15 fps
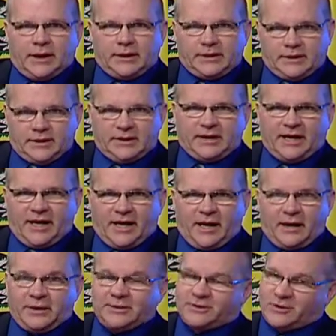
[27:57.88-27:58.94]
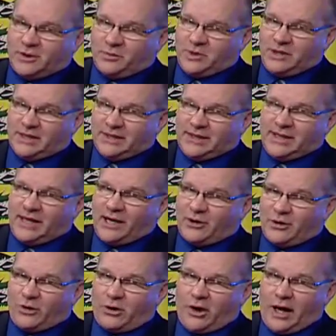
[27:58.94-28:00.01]
Indiana, it's going to be Indiana
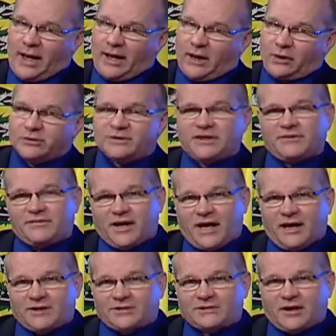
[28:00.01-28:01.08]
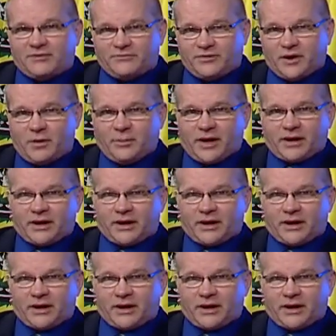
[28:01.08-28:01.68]
or Ohio. See, if I had this on film, I